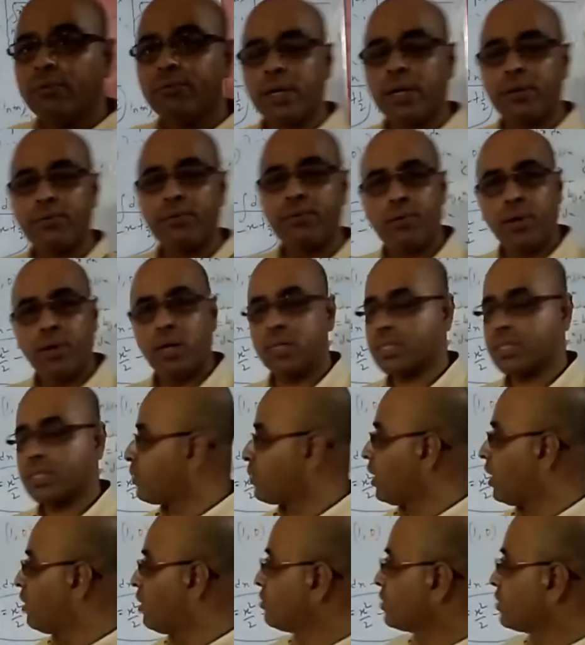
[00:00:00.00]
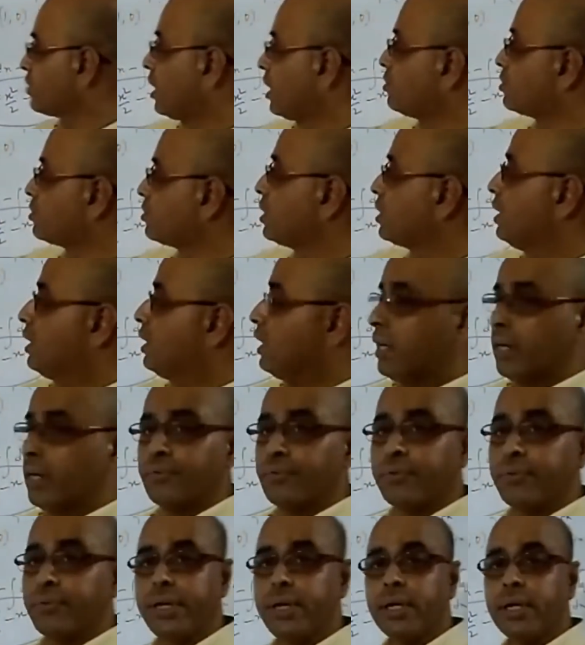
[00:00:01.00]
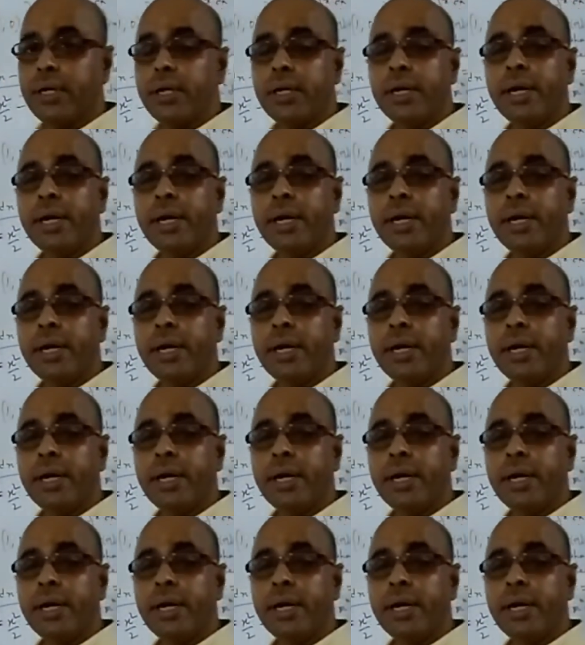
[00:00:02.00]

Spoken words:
We have first found out the